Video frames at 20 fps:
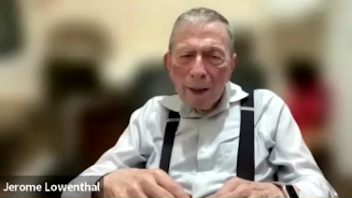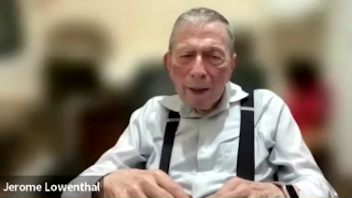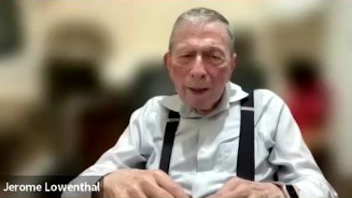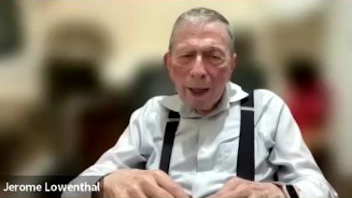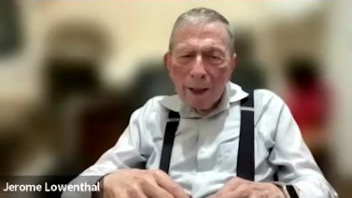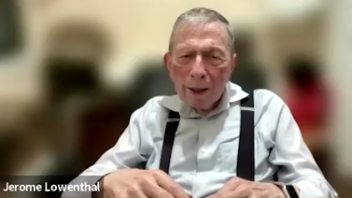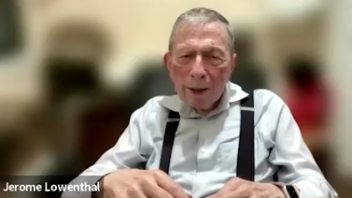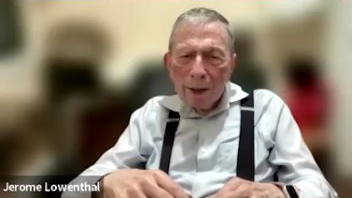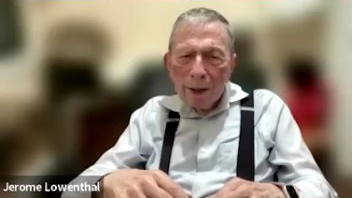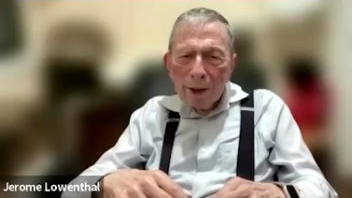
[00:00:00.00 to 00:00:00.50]

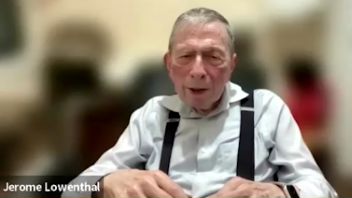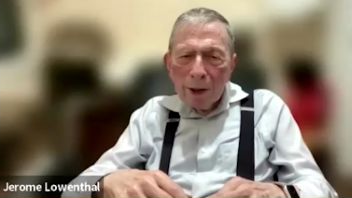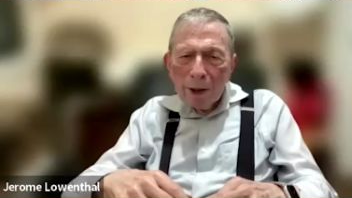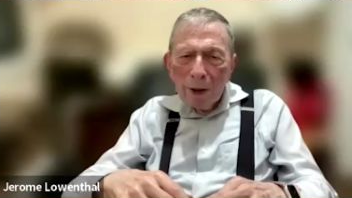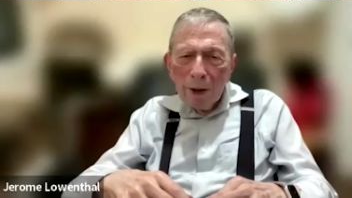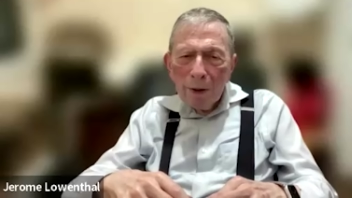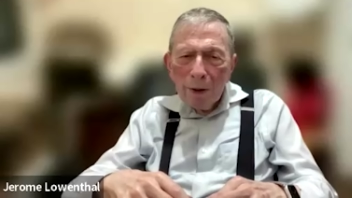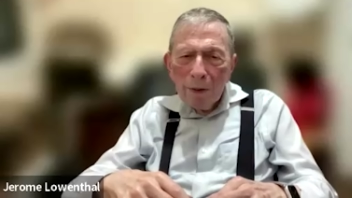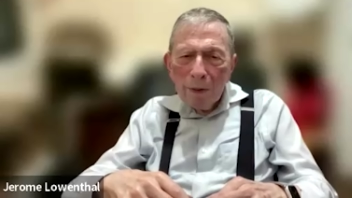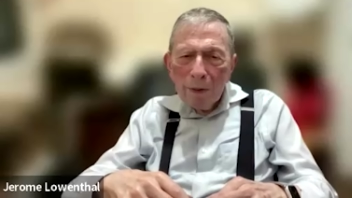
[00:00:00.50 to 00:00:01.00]
like a
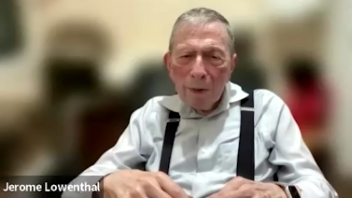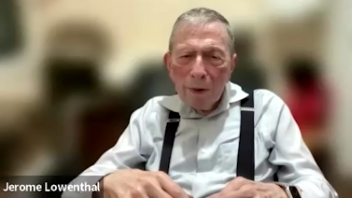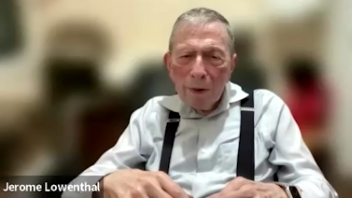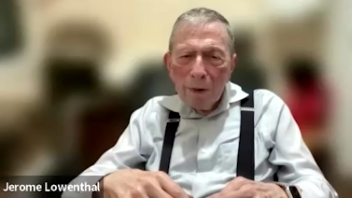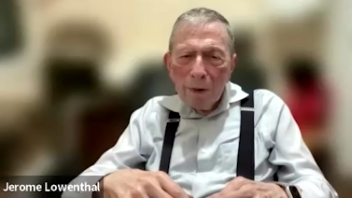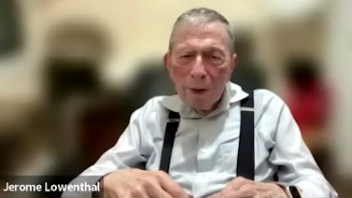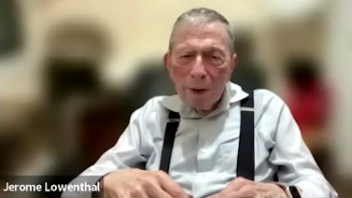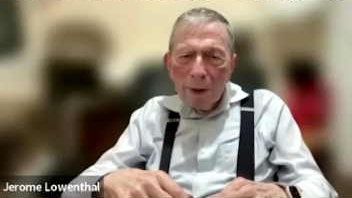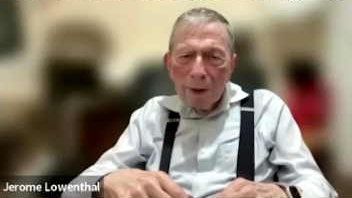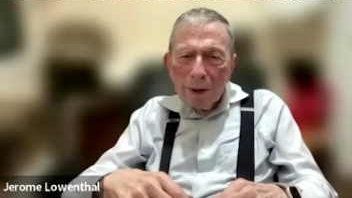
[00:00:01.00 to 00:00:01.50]
slow
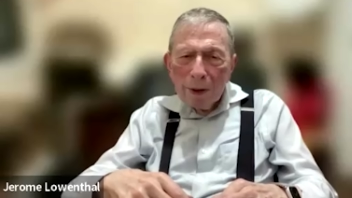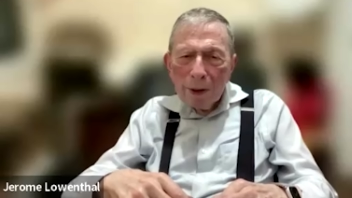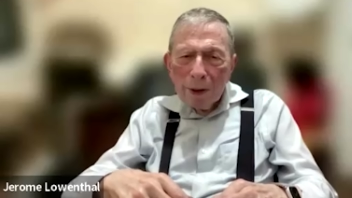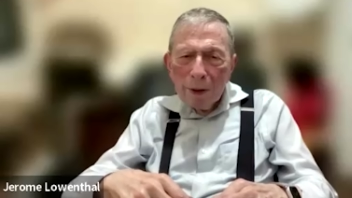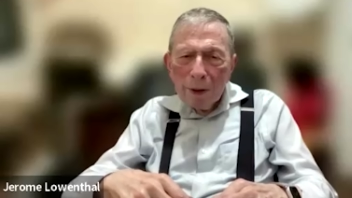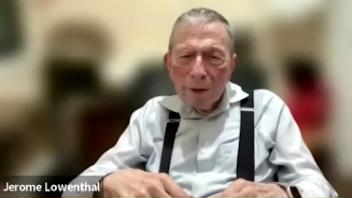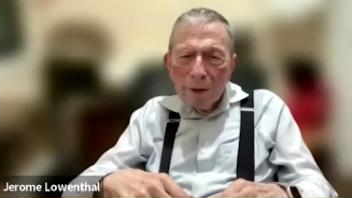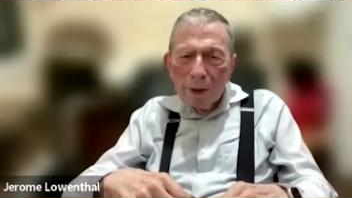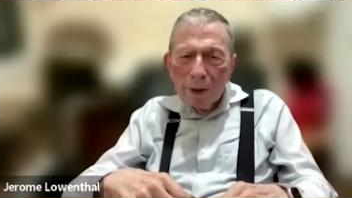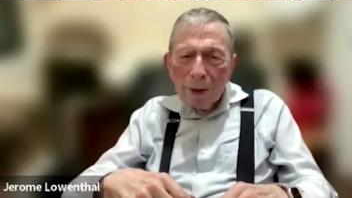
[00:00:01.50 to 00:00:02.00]
move, a
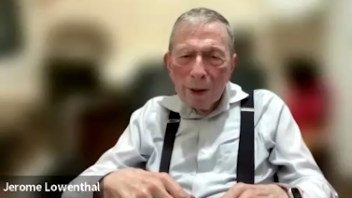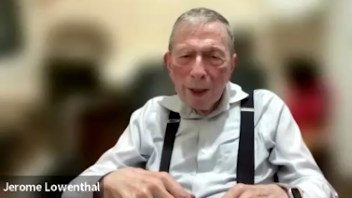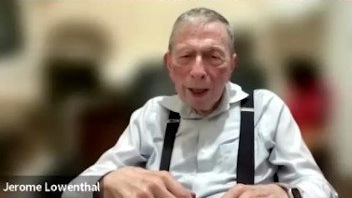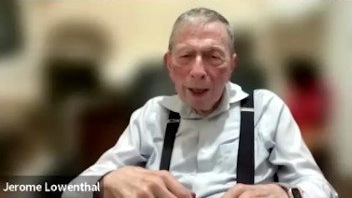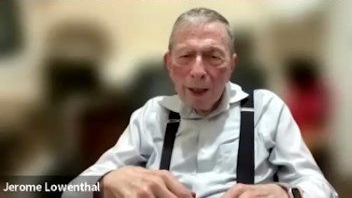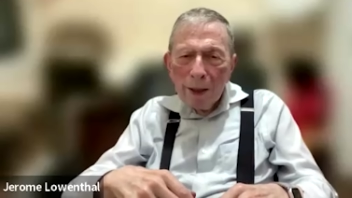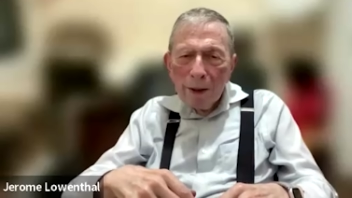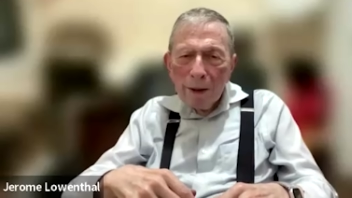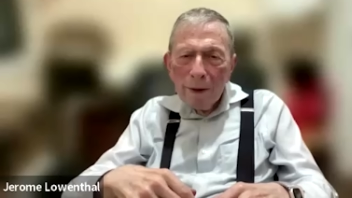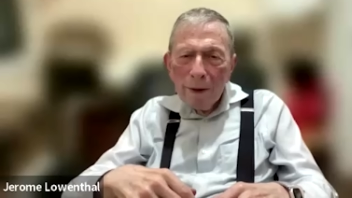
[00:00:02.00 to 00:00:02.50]
slow
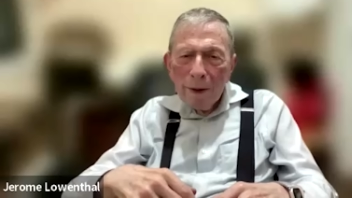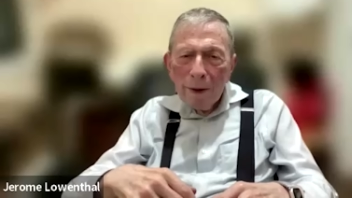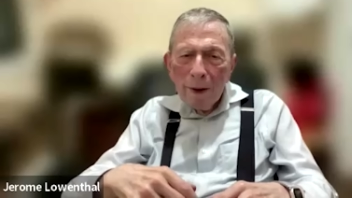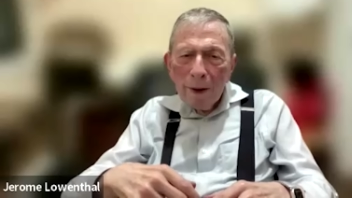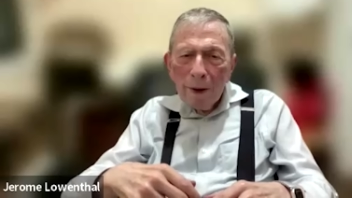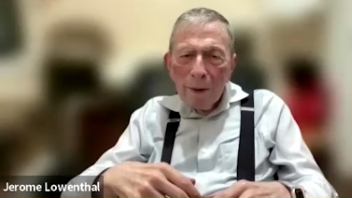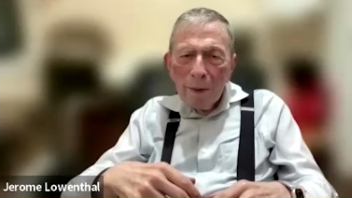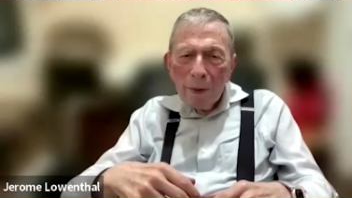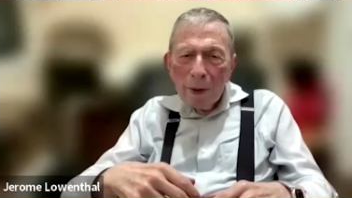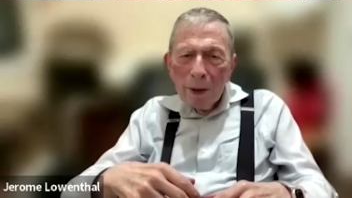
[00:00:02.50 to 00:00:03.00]
sonata
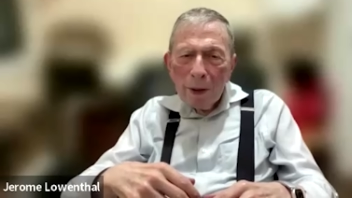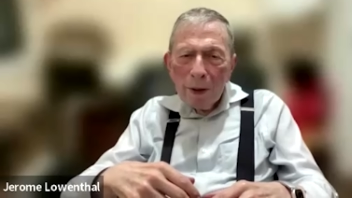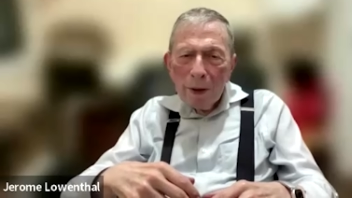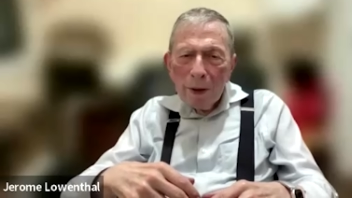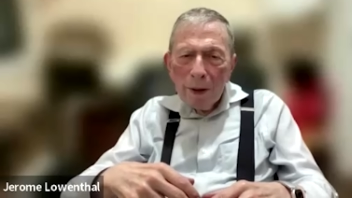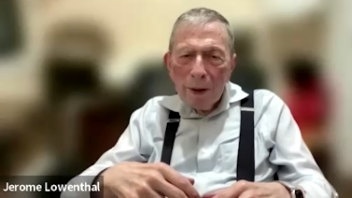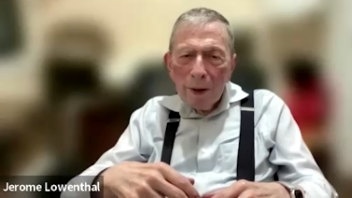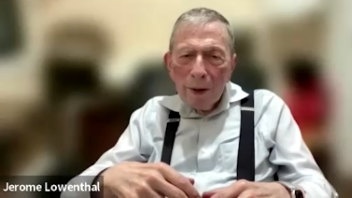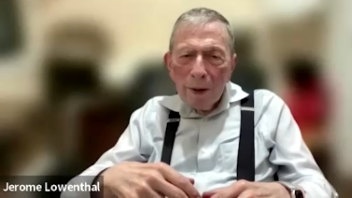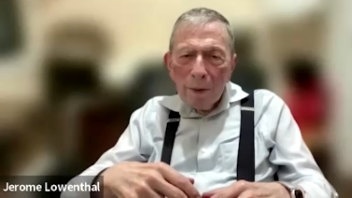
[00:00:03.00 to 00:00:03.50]

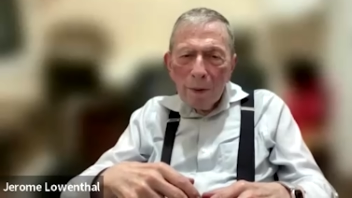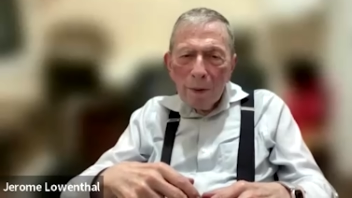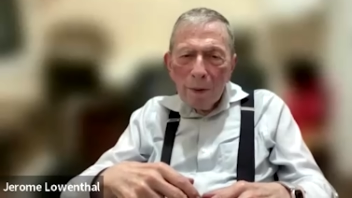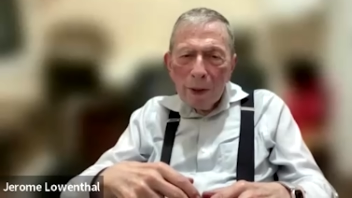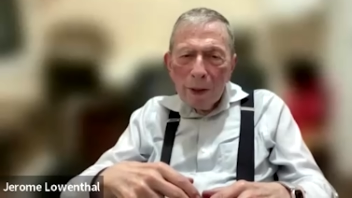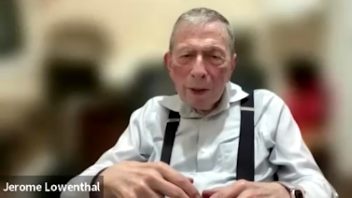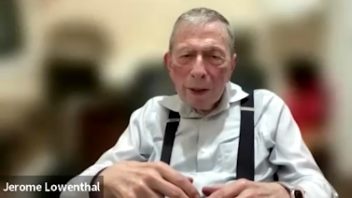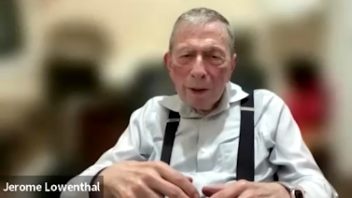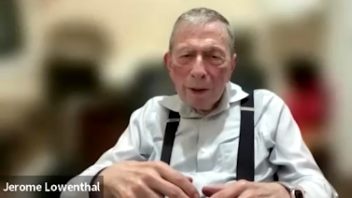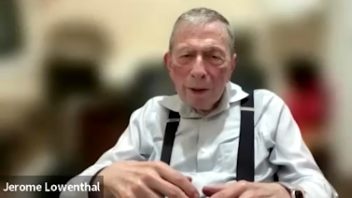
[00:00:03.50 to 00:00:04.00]
with
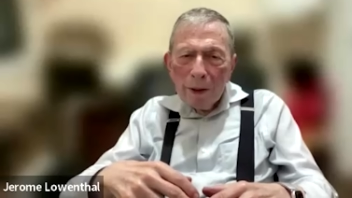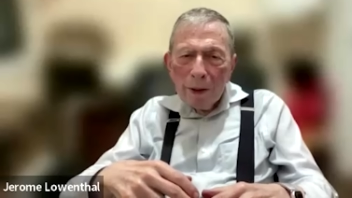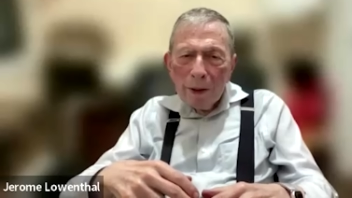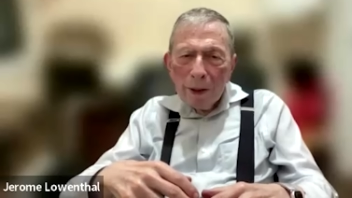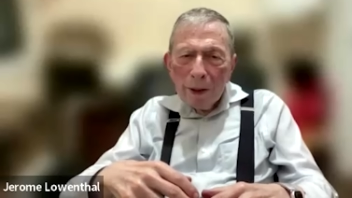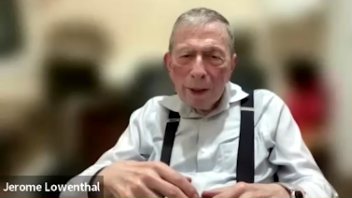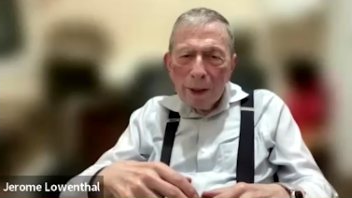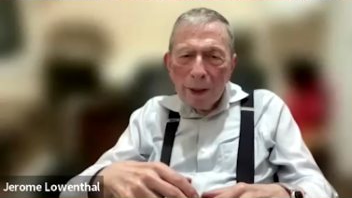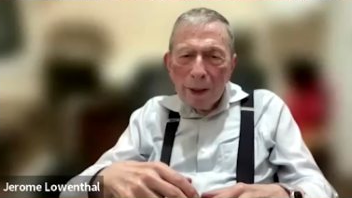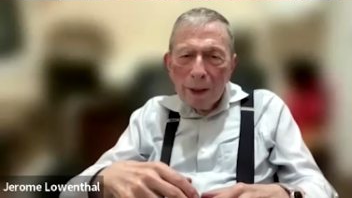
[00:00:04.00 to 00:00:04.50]

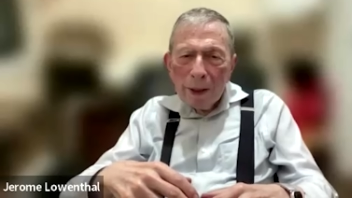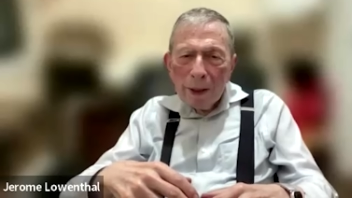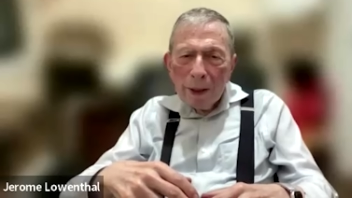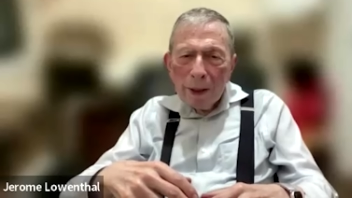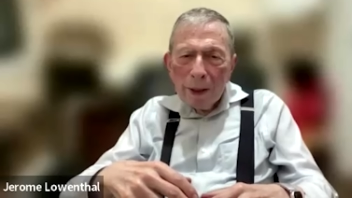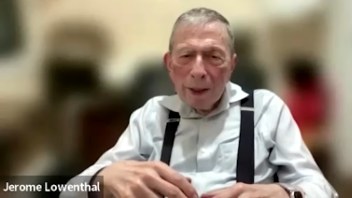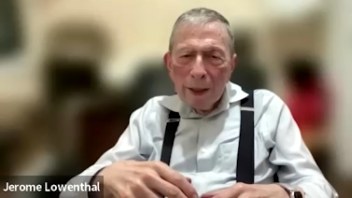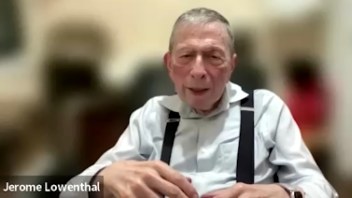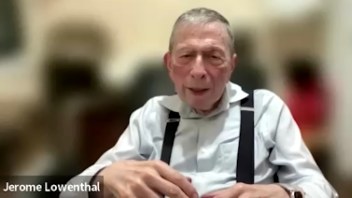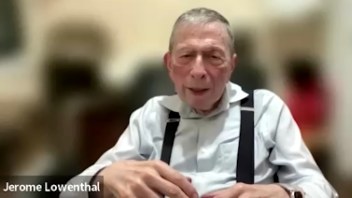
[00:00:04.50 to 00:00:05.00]
little
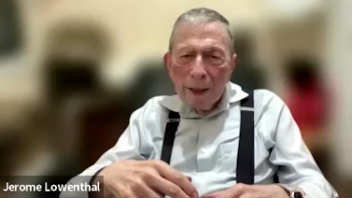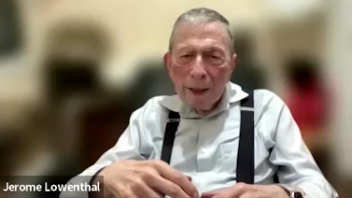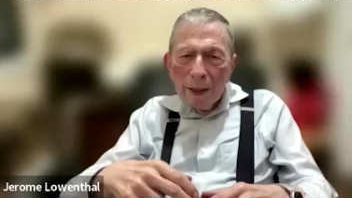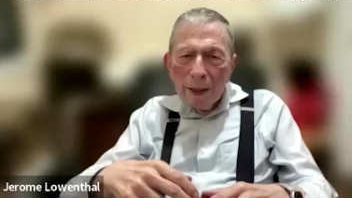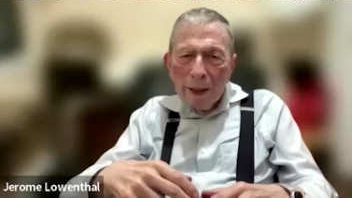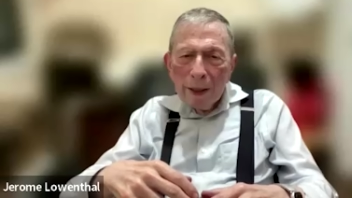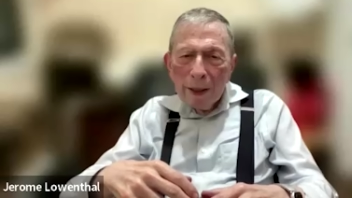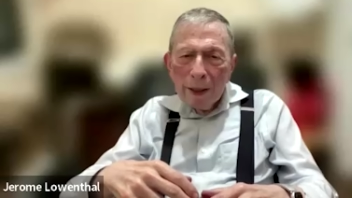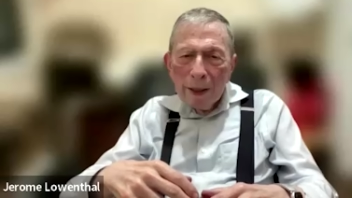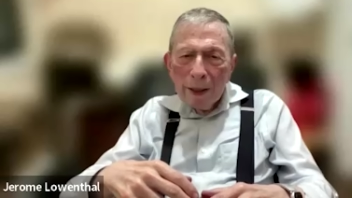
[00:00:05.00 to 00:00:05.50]

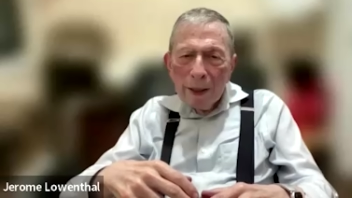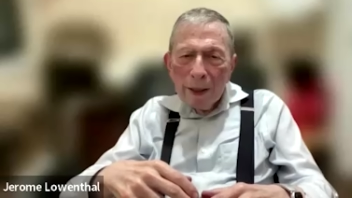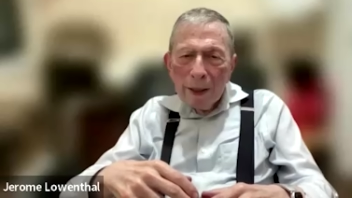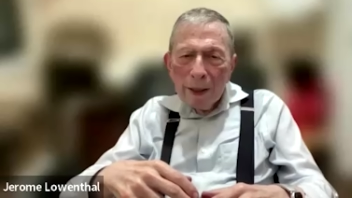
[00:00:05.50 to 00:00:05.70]
uh,